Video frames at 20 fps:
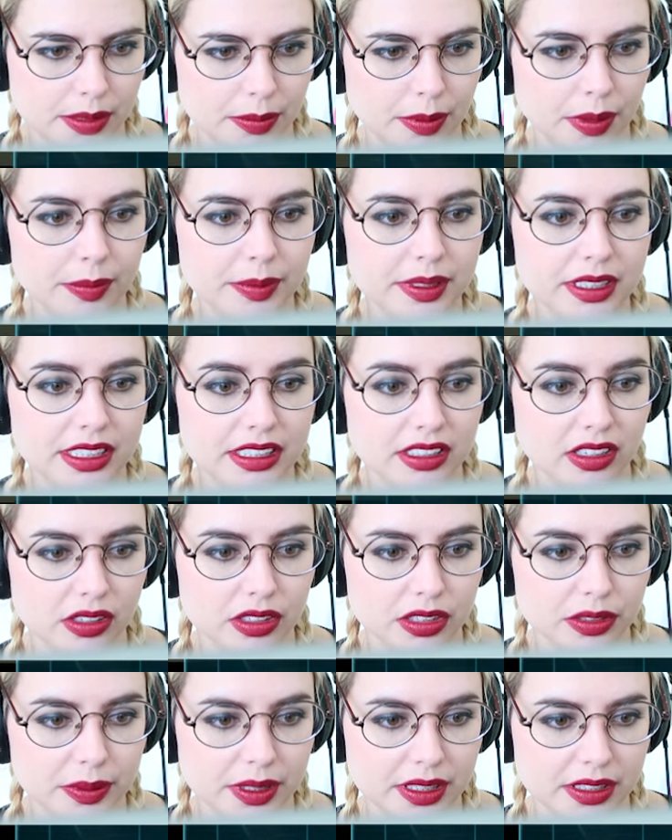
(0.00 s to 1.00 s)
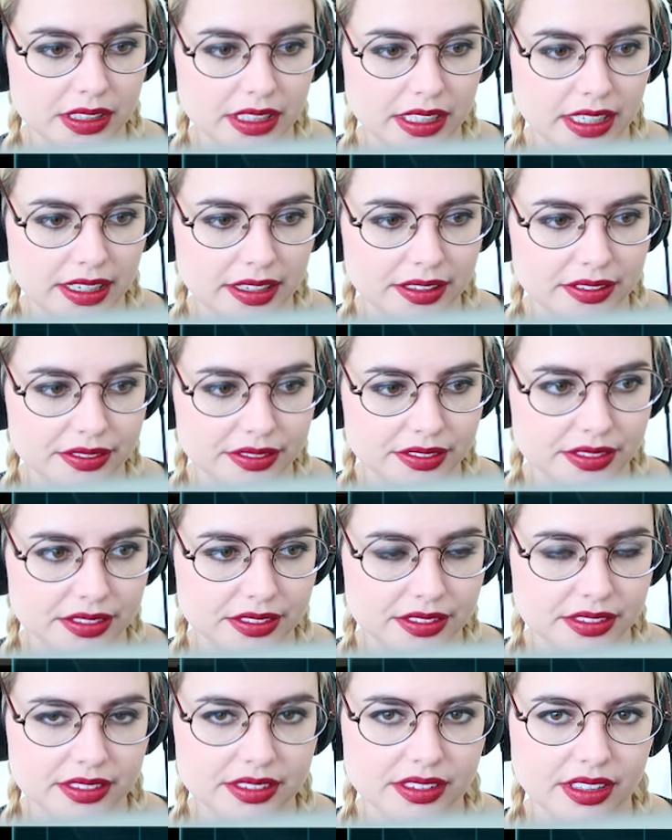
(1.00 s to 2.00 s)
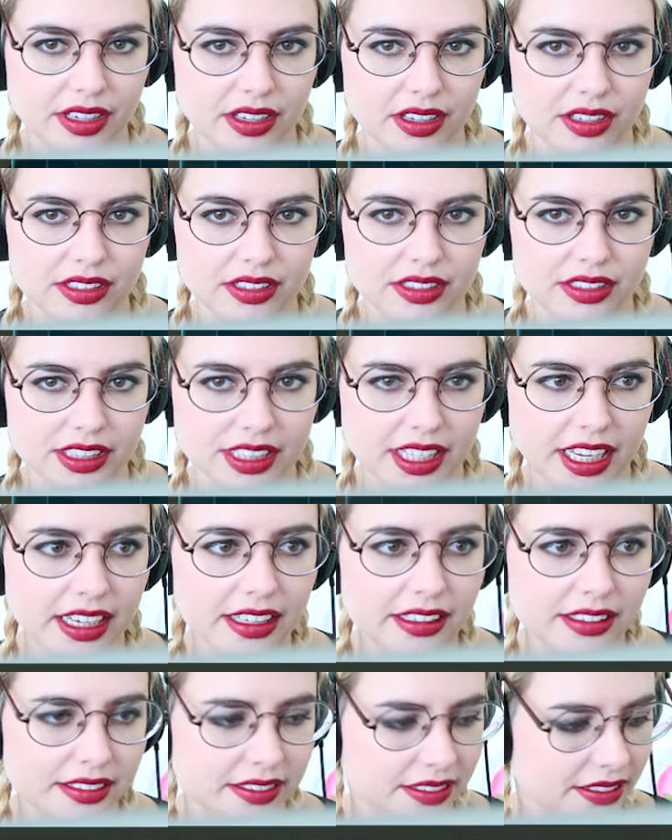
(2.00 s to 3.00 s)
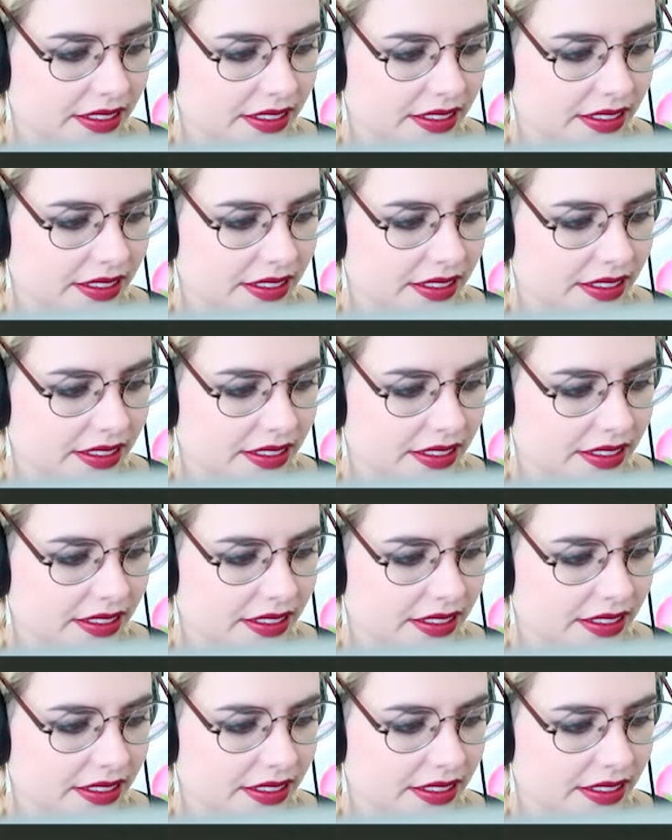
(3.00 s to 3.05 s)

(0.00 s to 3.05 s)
probably need all of these, you know. Okay.